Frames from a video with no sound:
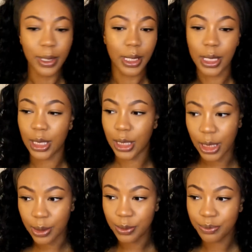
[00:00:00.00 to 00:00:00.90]
looking
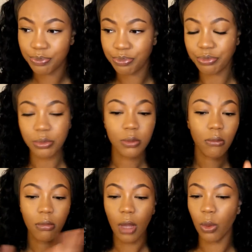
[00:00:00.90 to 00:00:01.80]
cute,
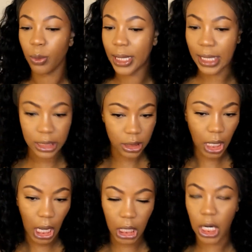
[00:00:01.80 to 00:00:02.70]
we can
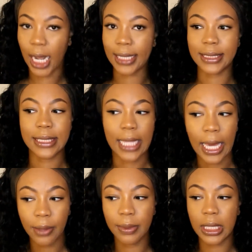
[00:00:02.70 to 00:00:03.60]
conquer our
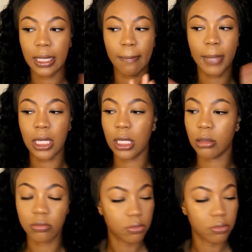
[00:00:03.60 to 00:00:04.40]
day, we can meet